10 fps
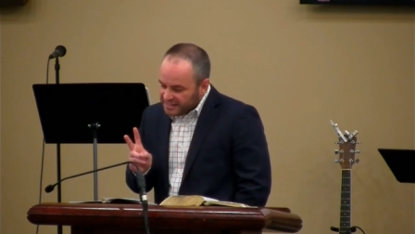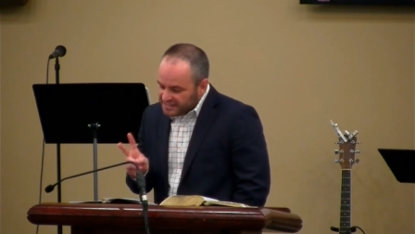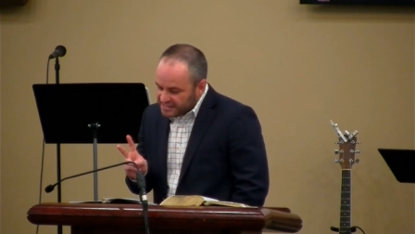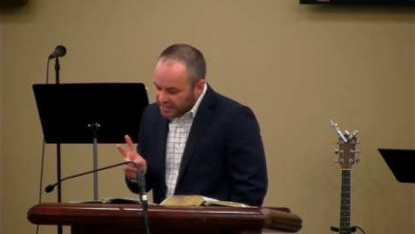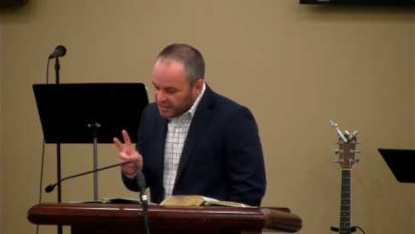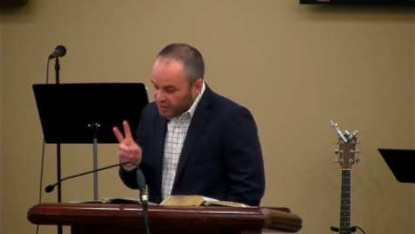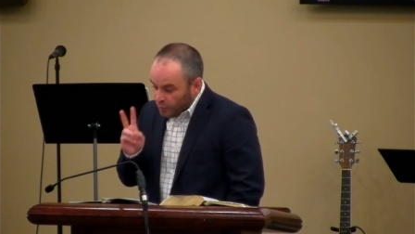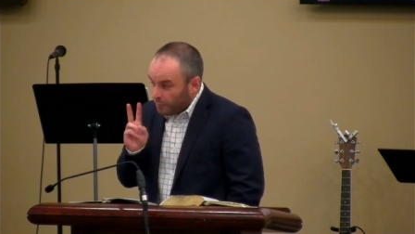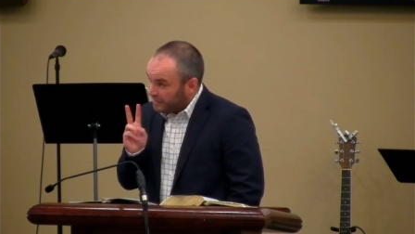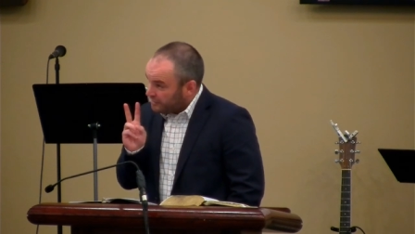They say,
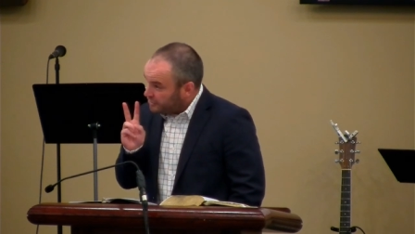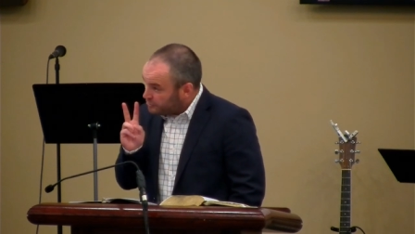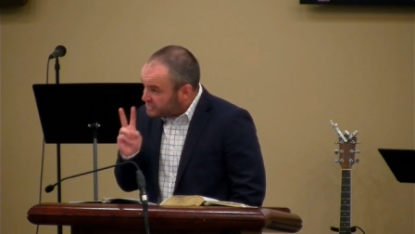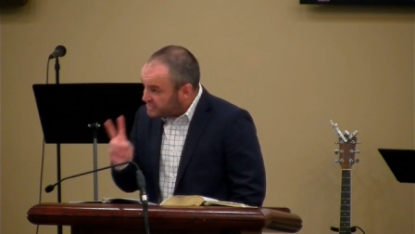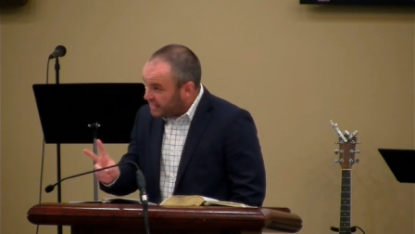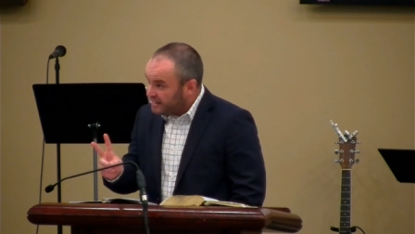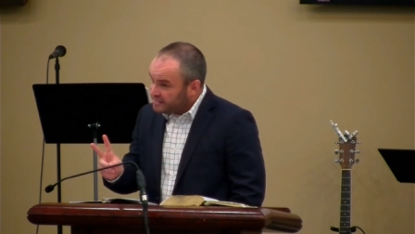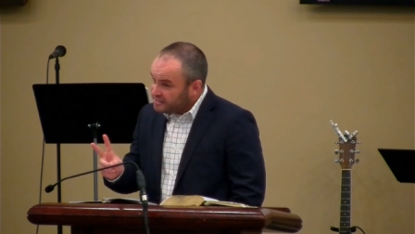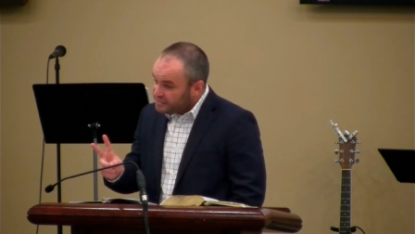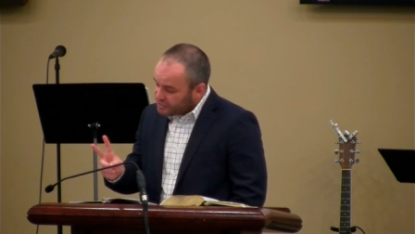Where you
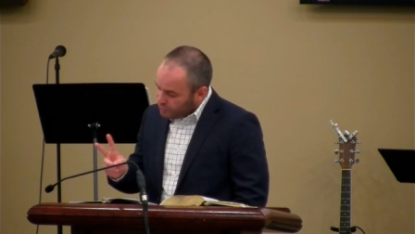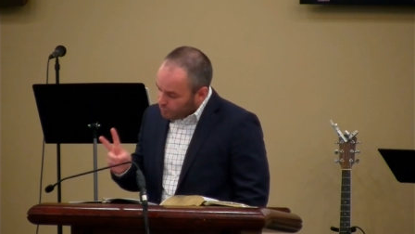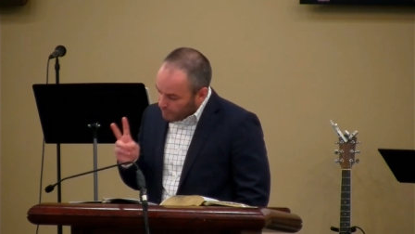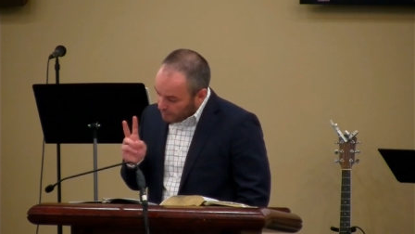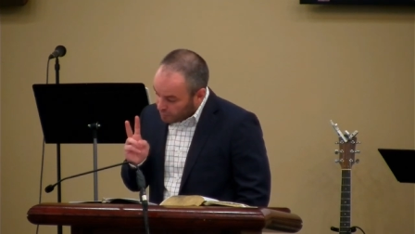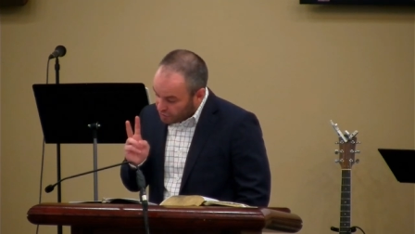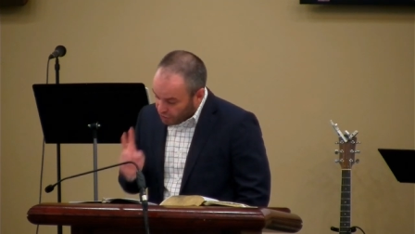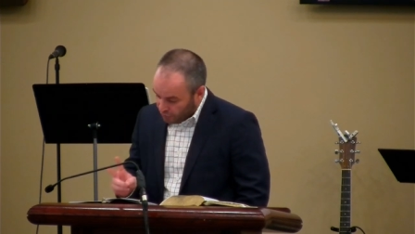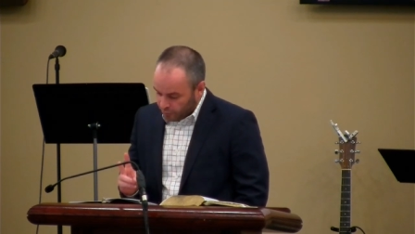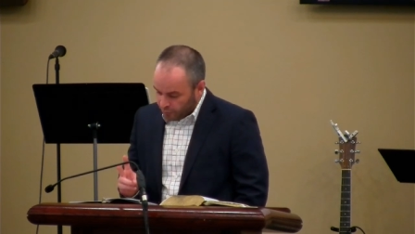send, we will
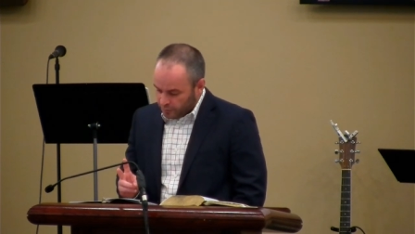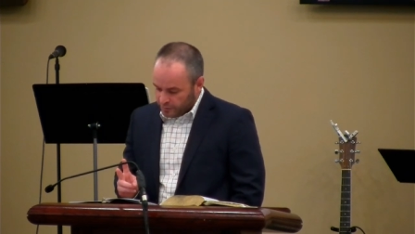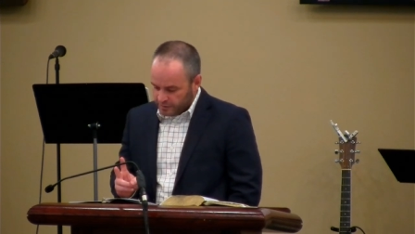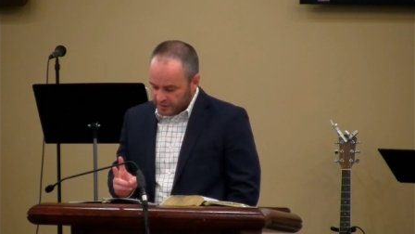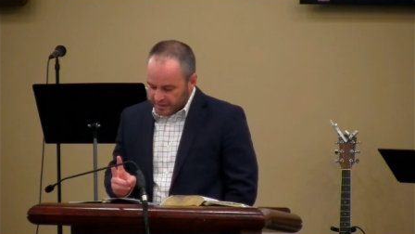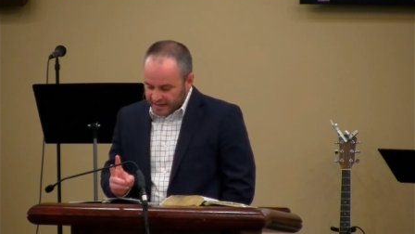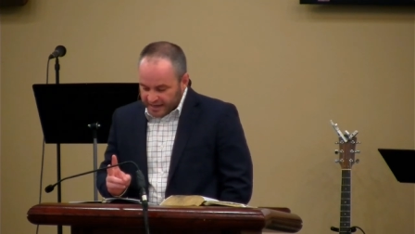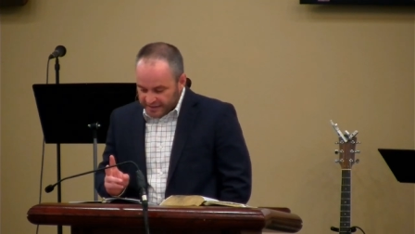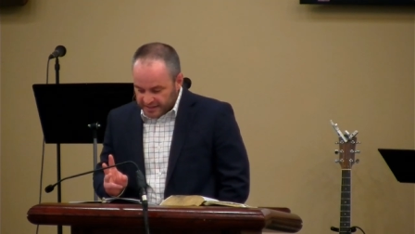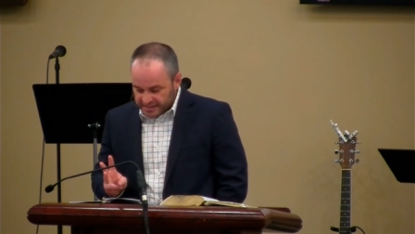go.
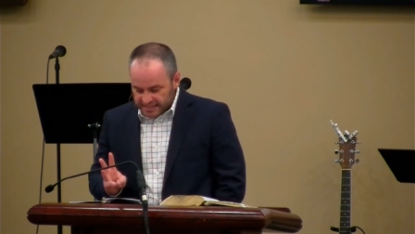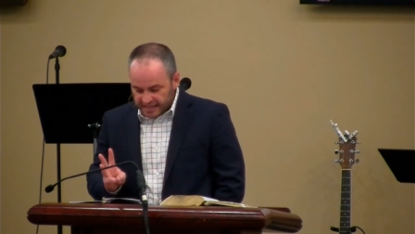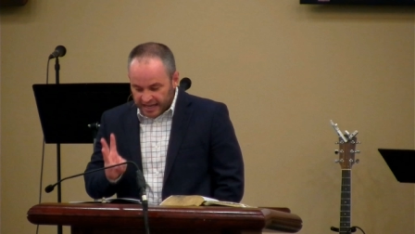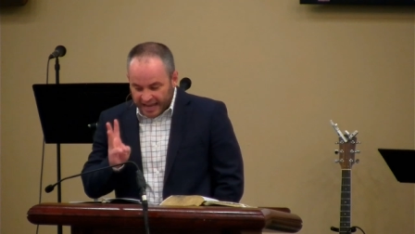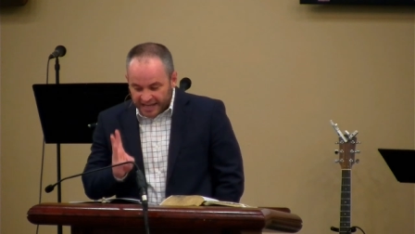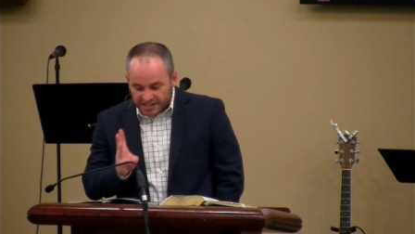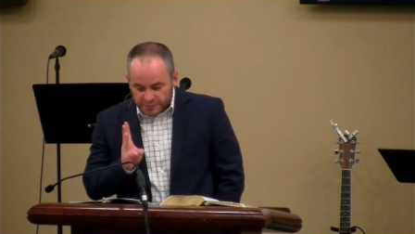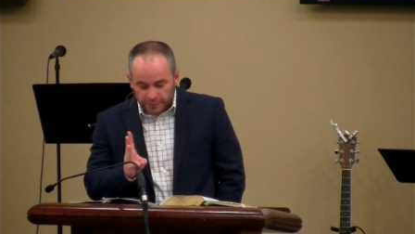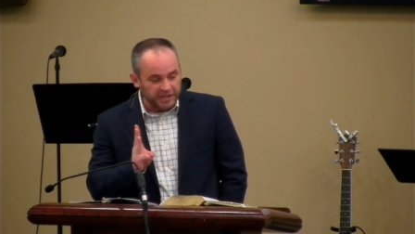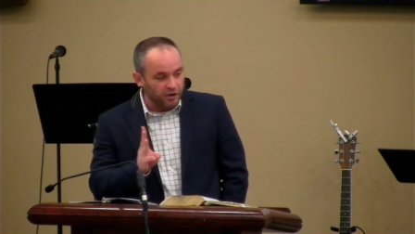And they say,
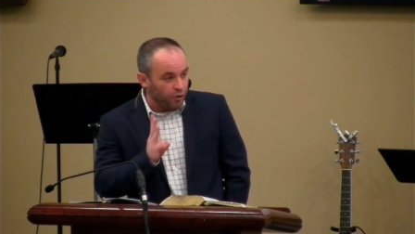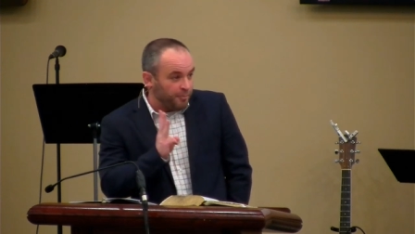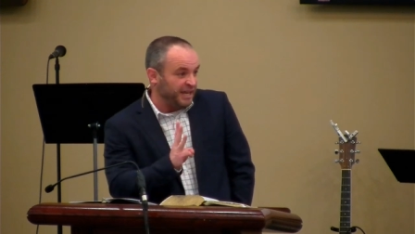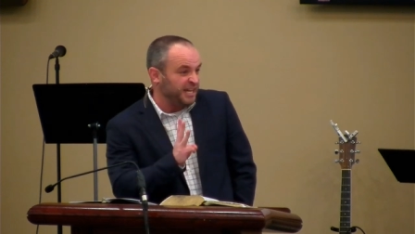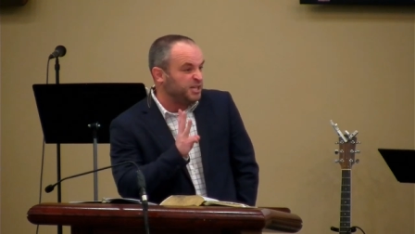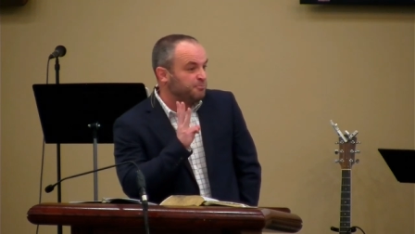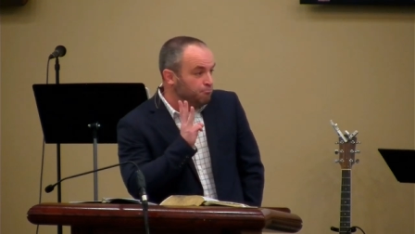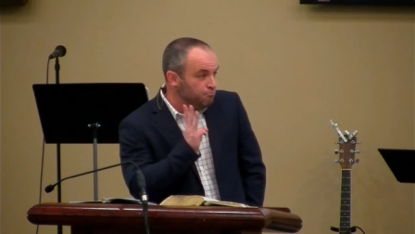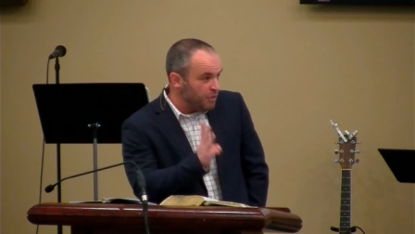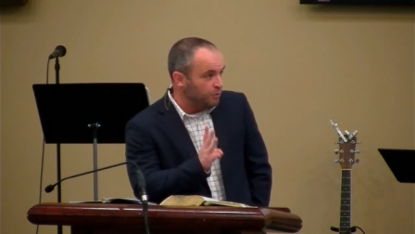As we obeyed
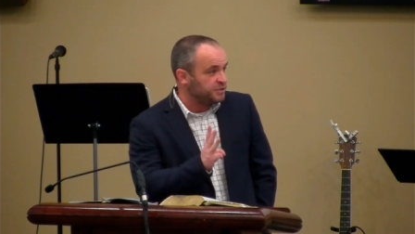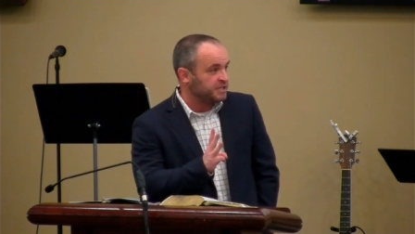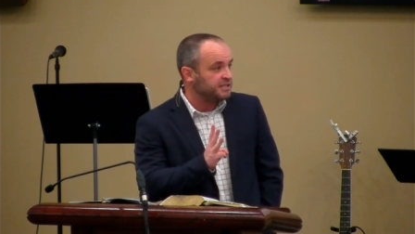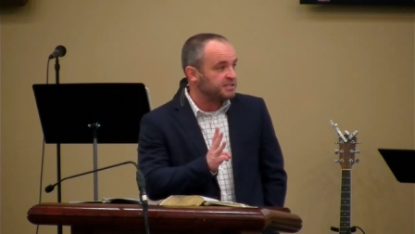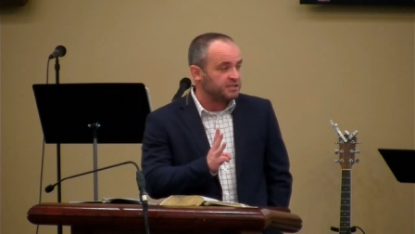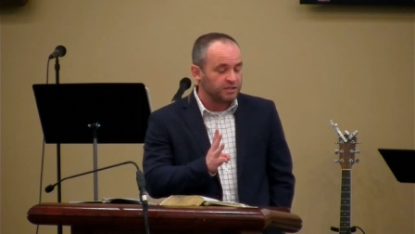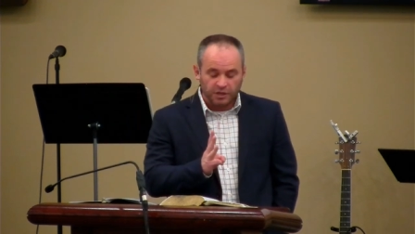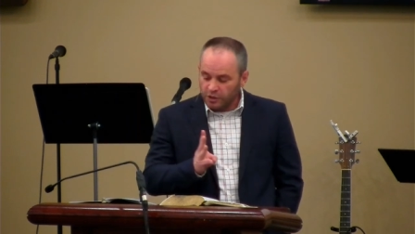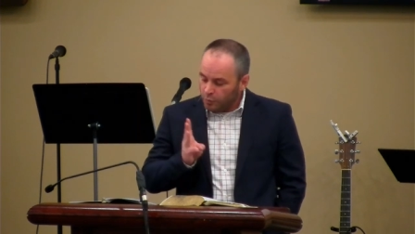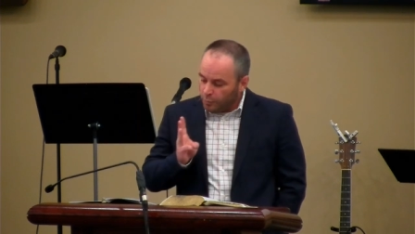Moses,
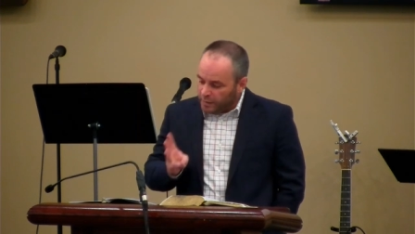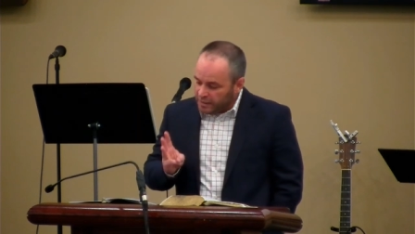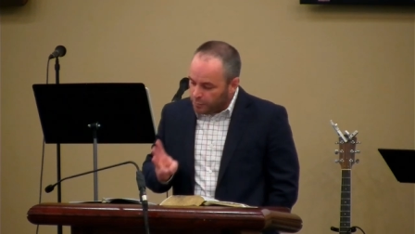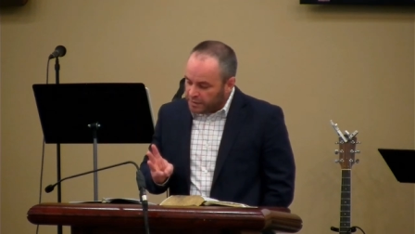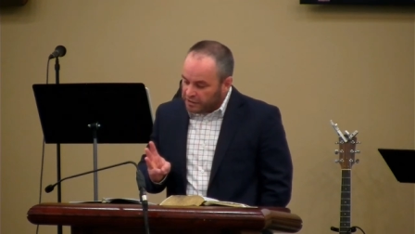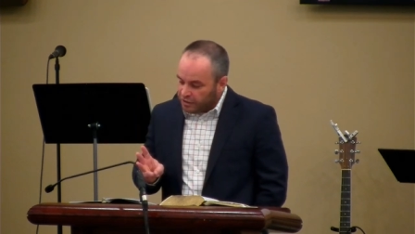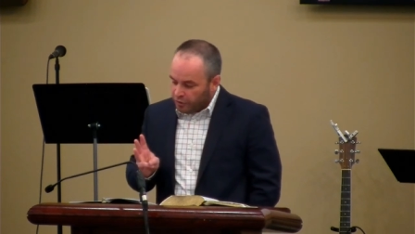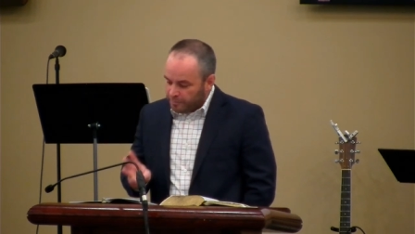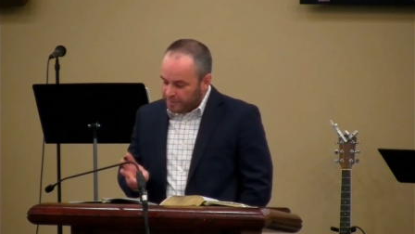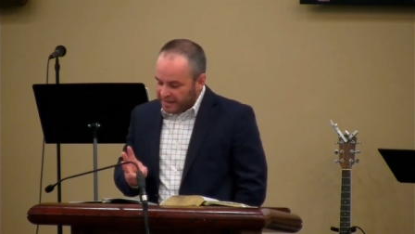we will
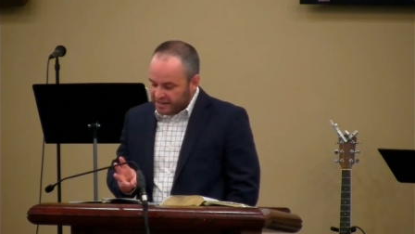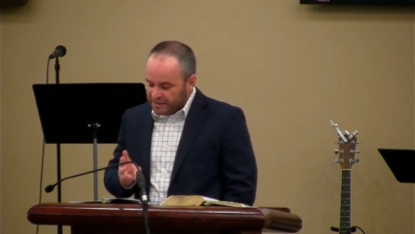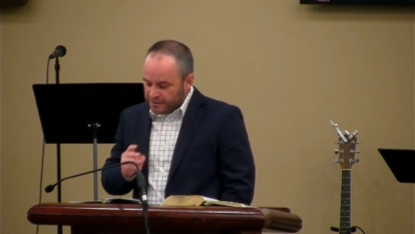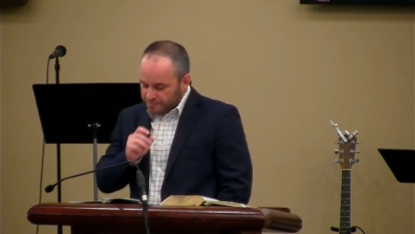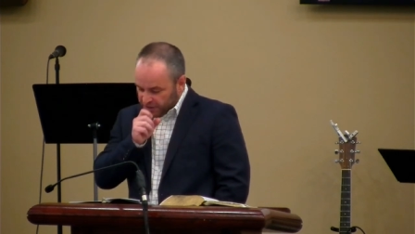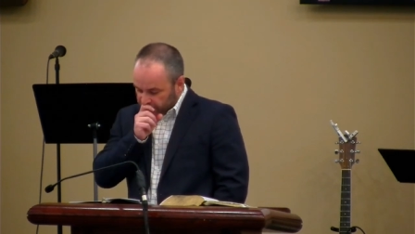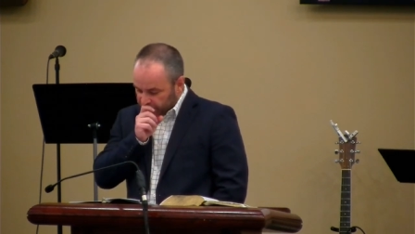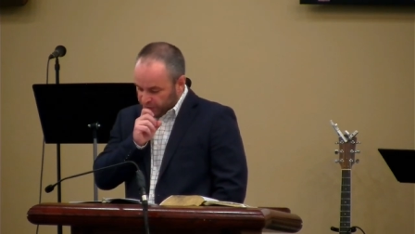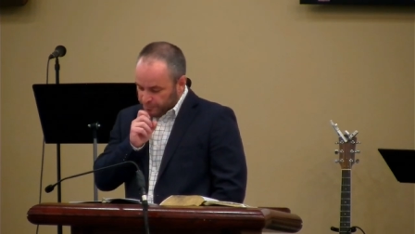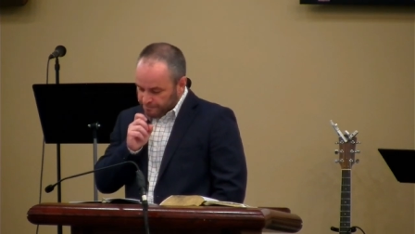obey
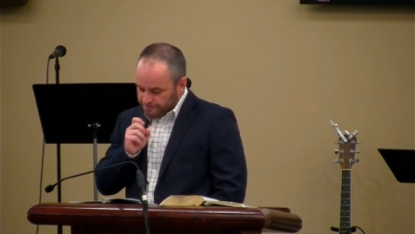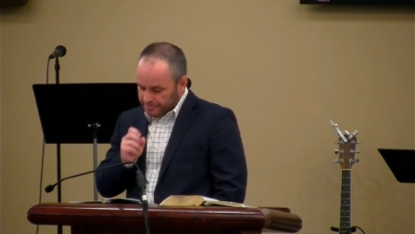you.